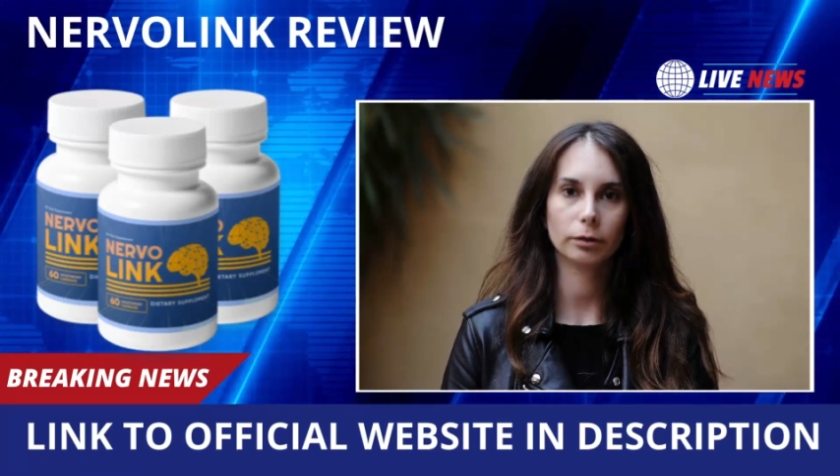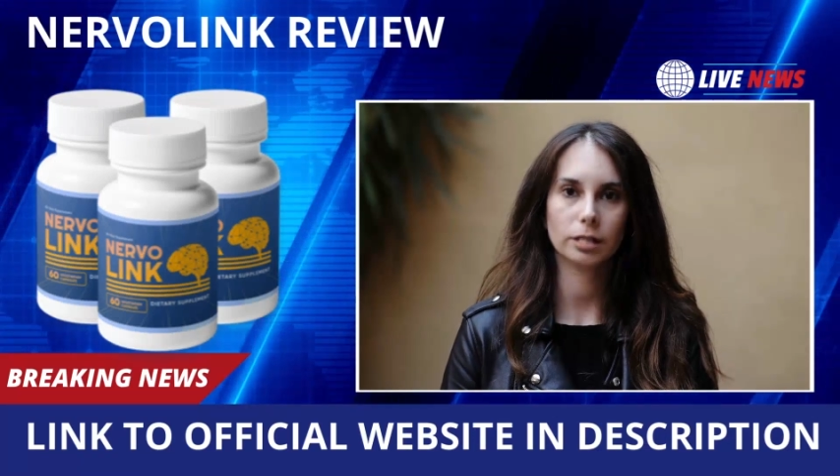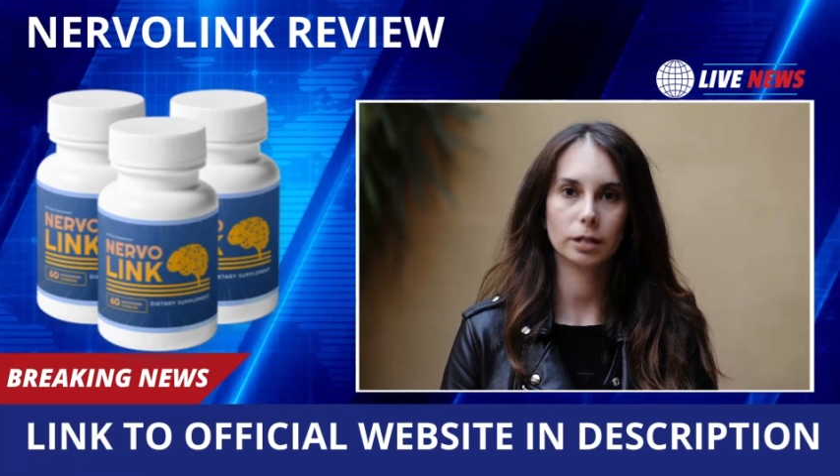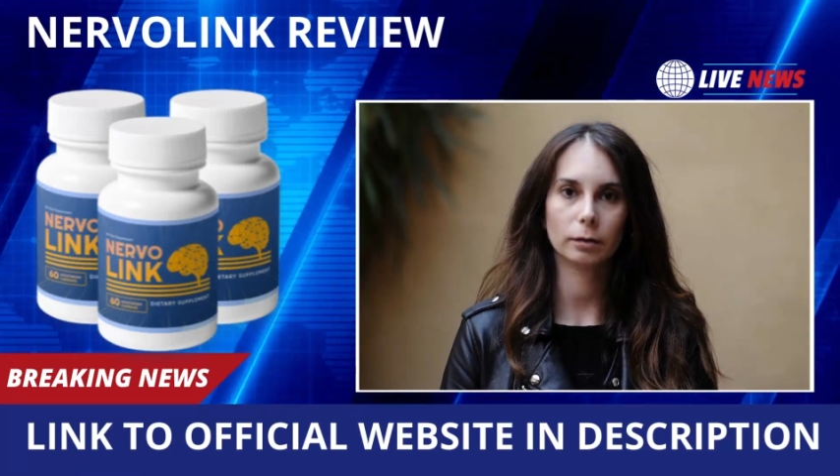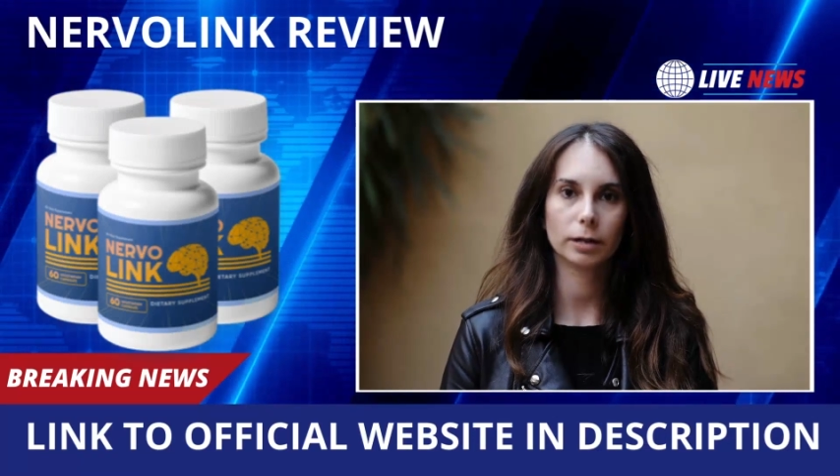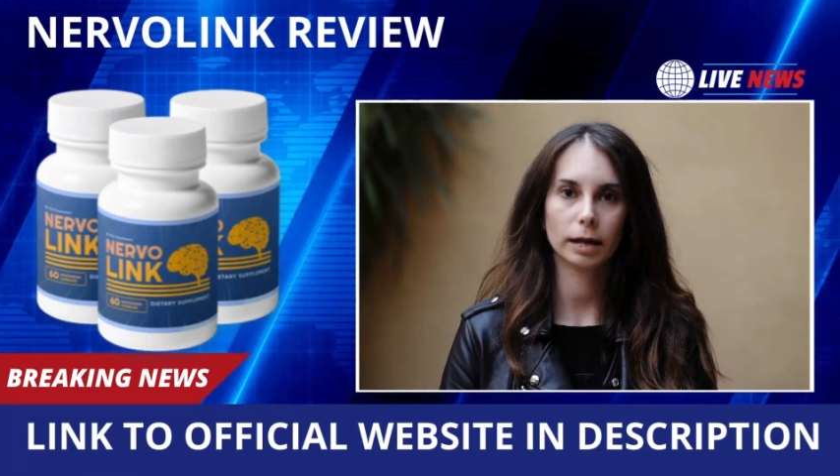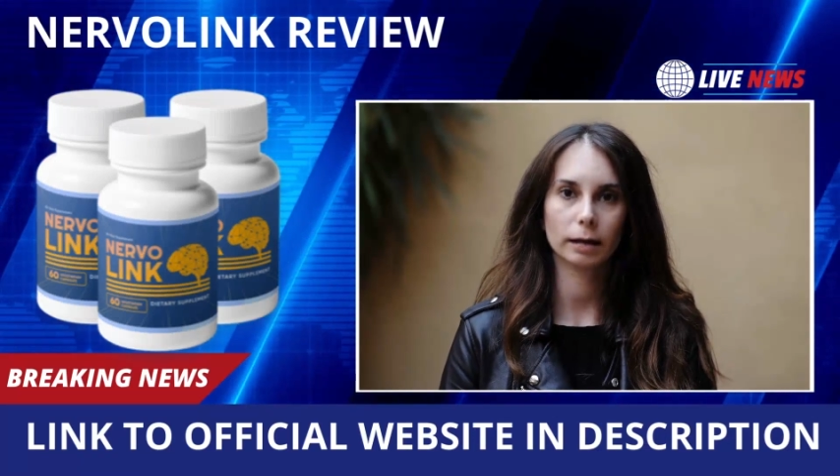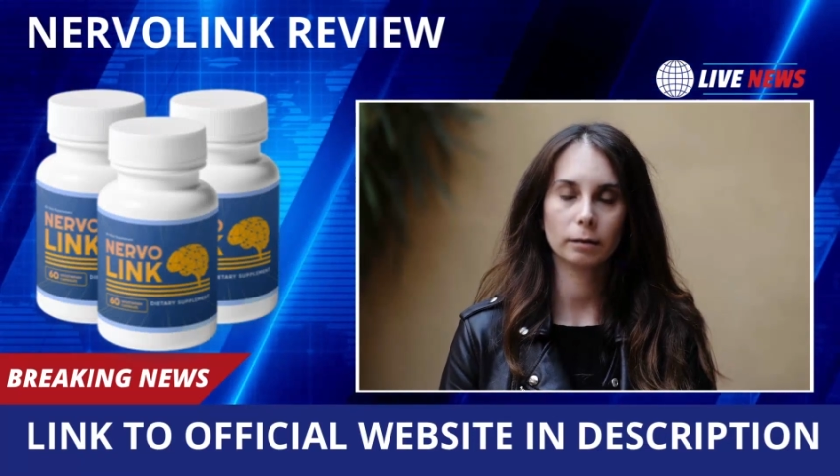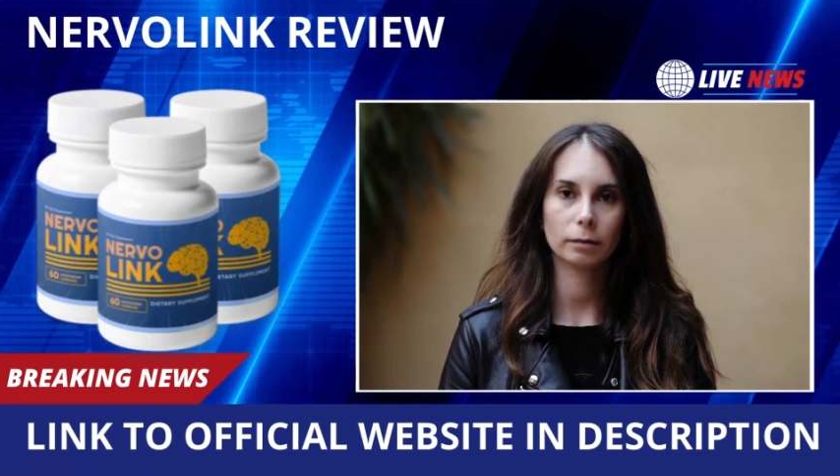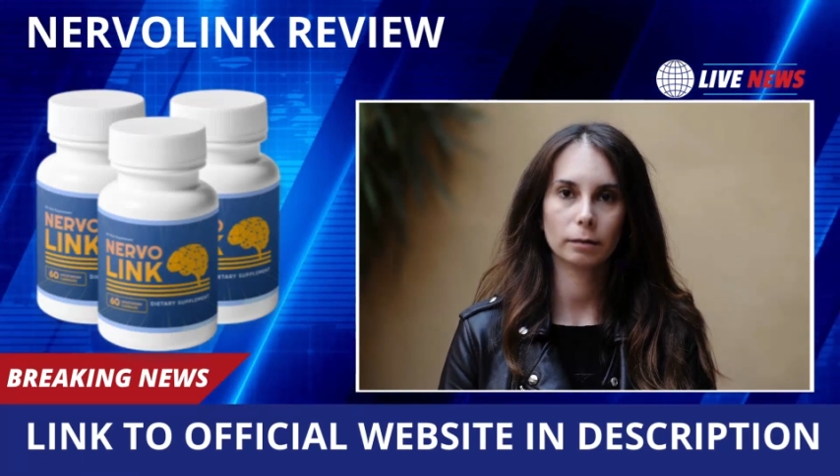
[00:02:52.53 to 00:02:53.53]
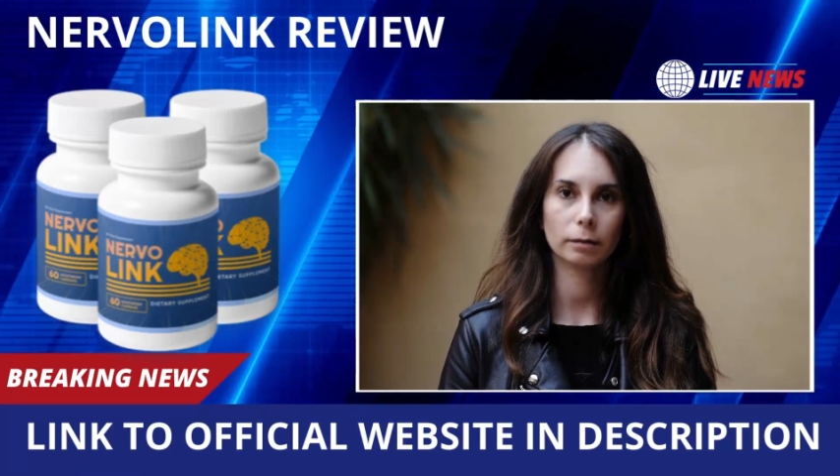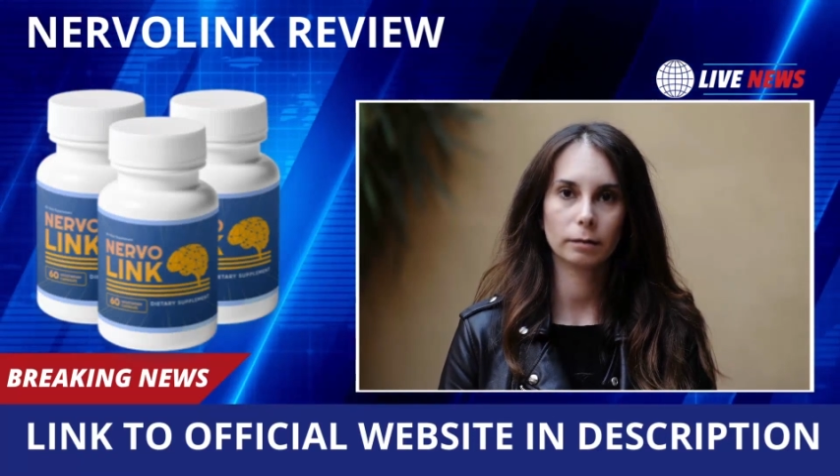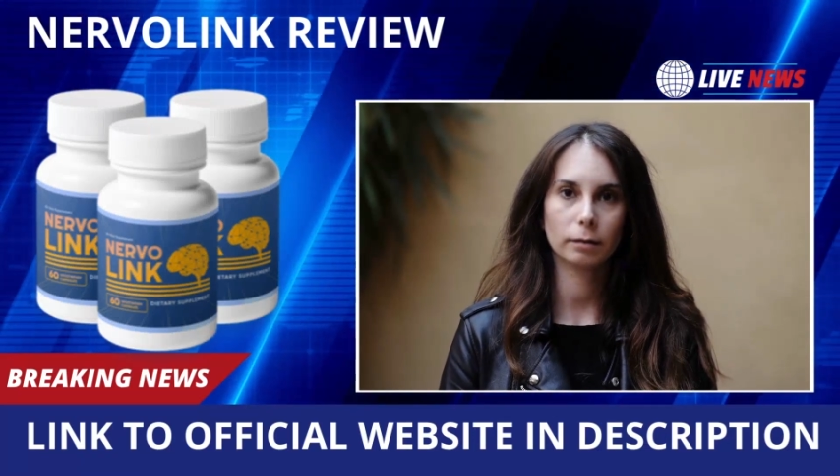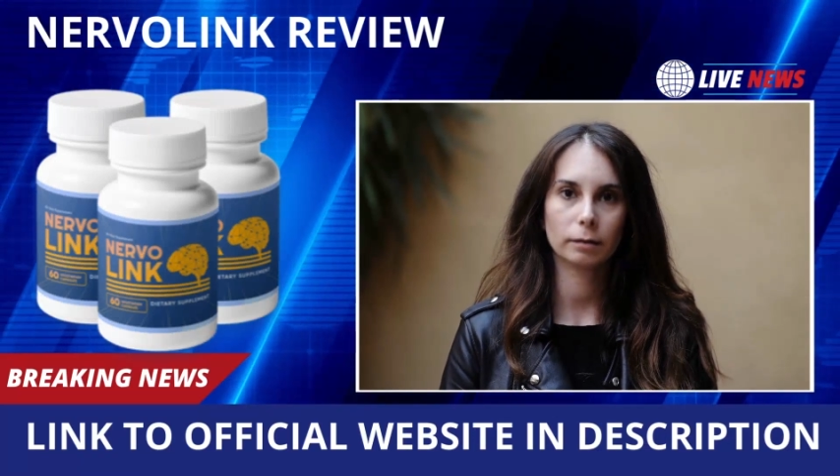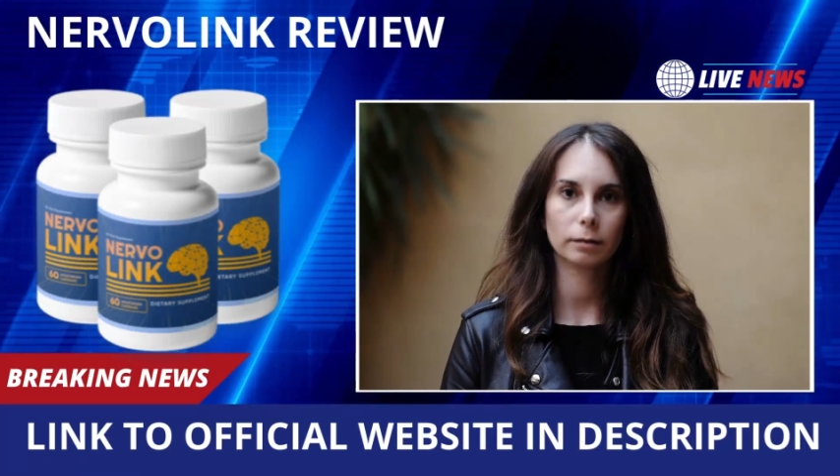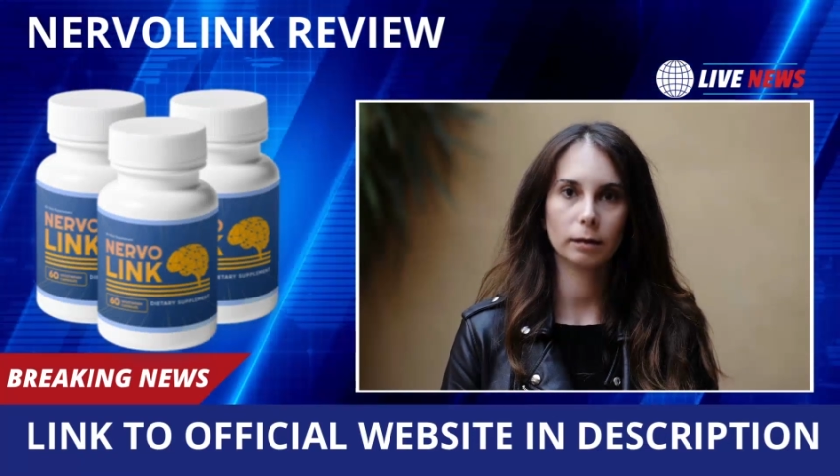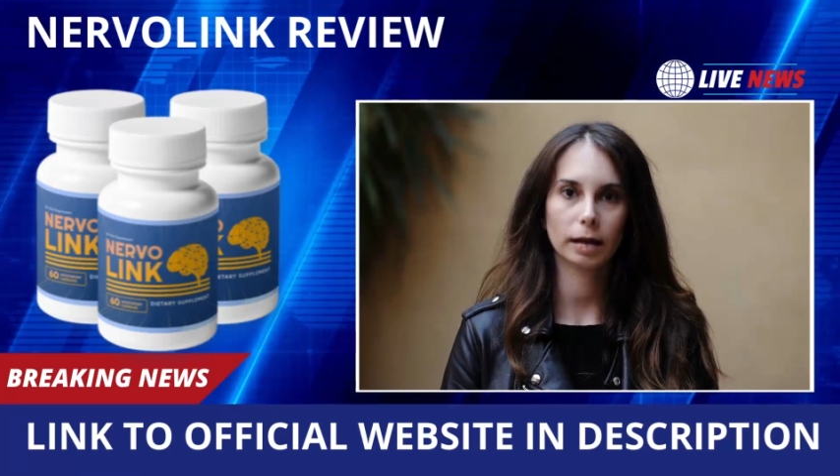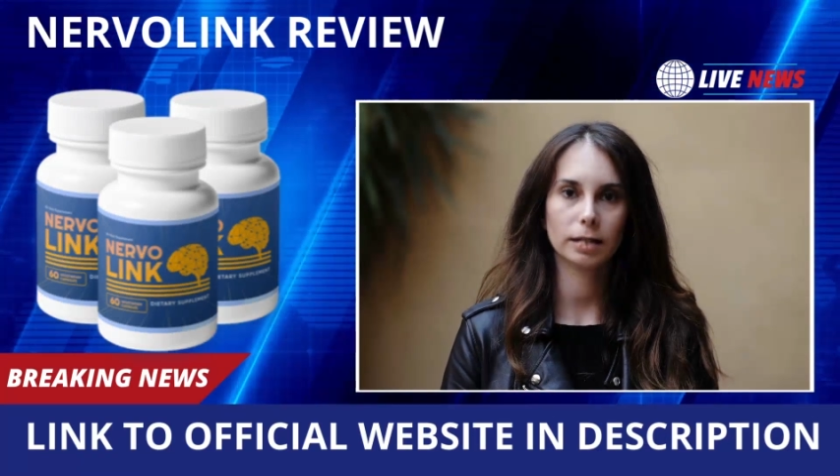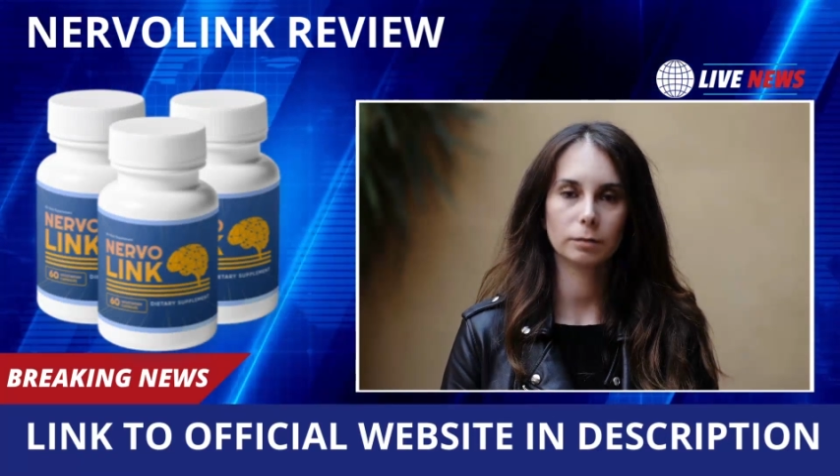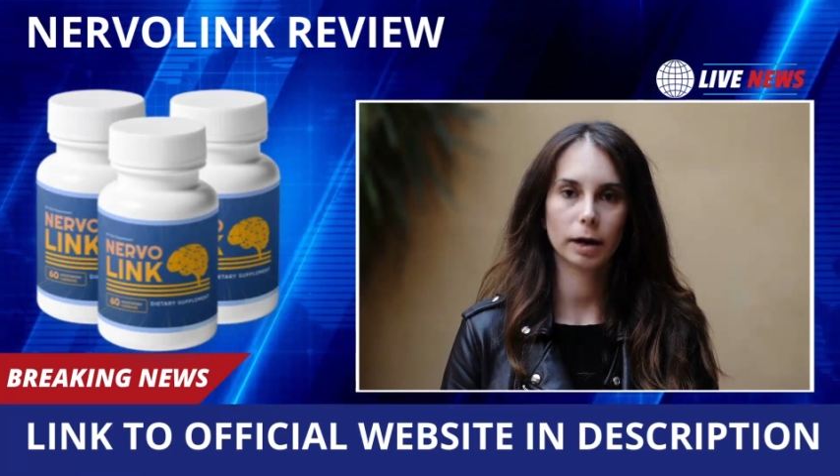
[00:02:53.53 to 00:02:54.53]
facility.
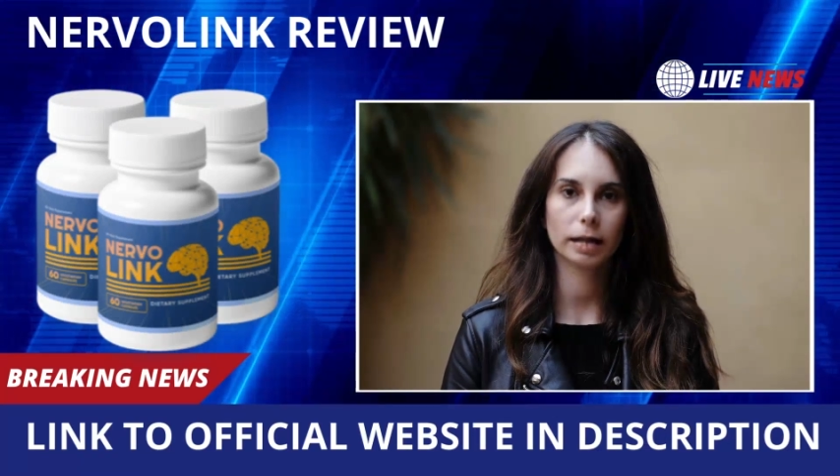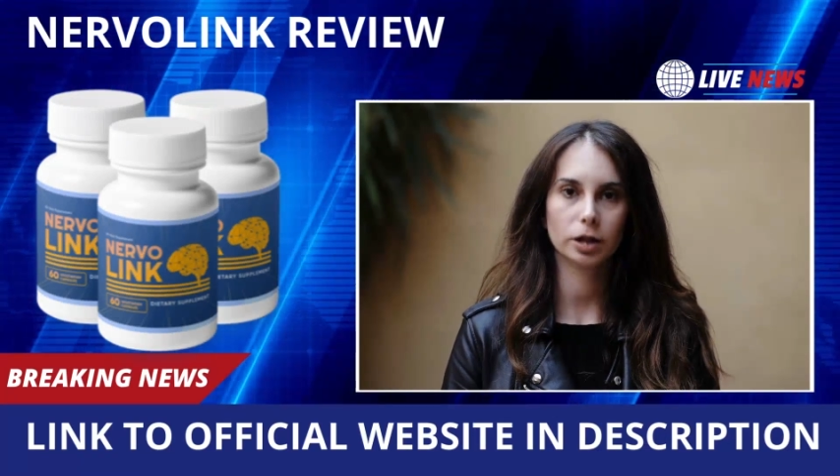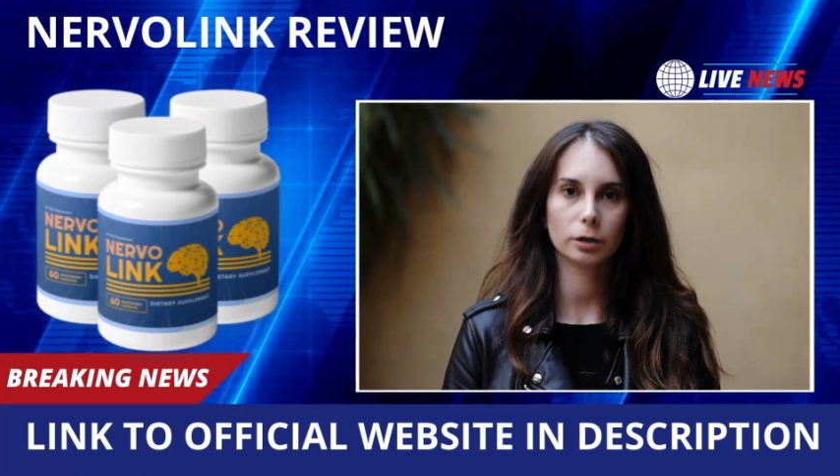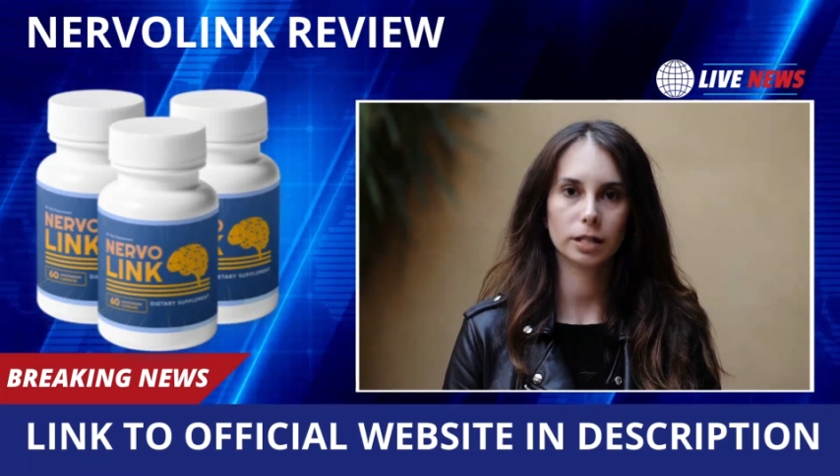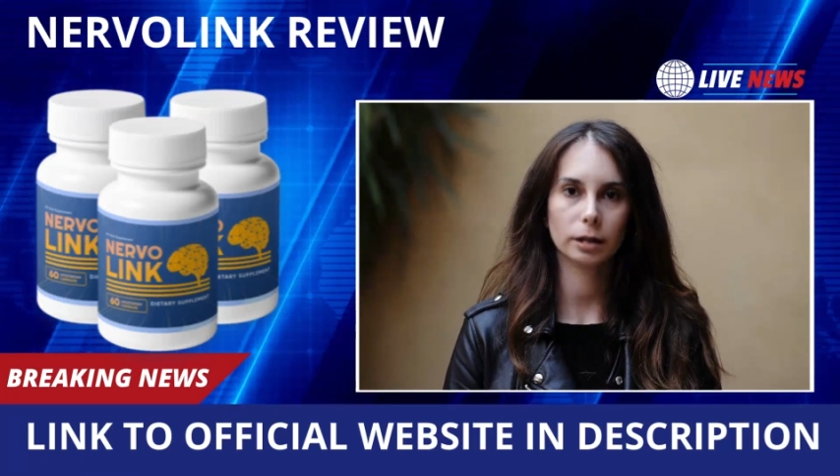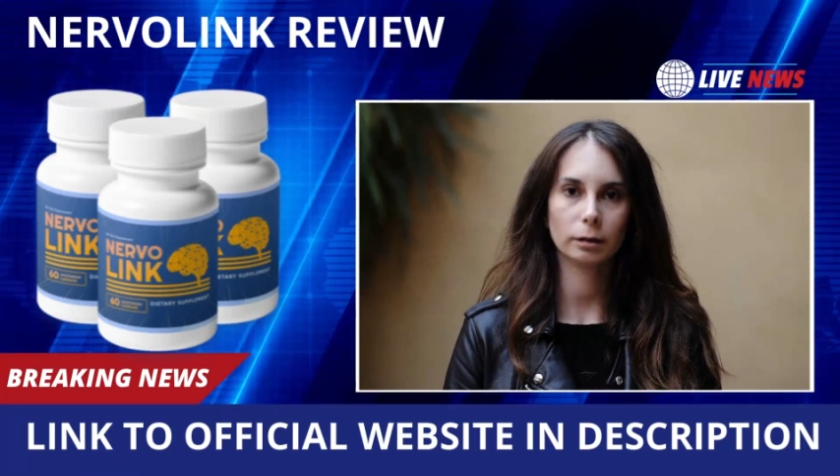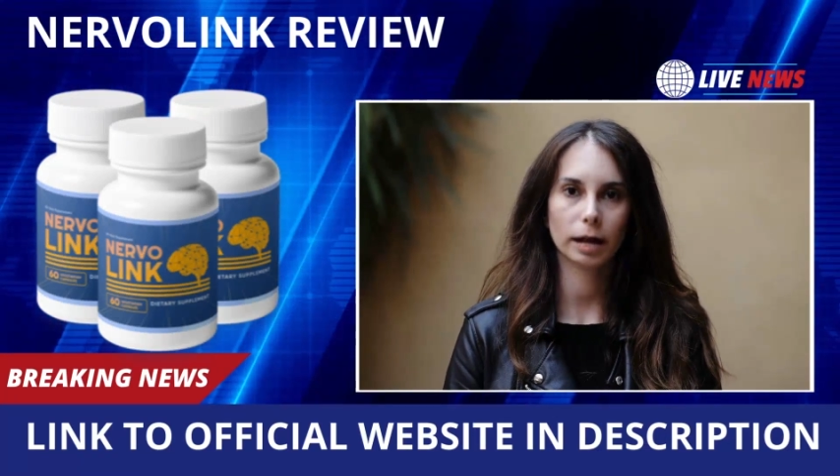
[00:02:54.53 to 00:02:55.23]
It is made using the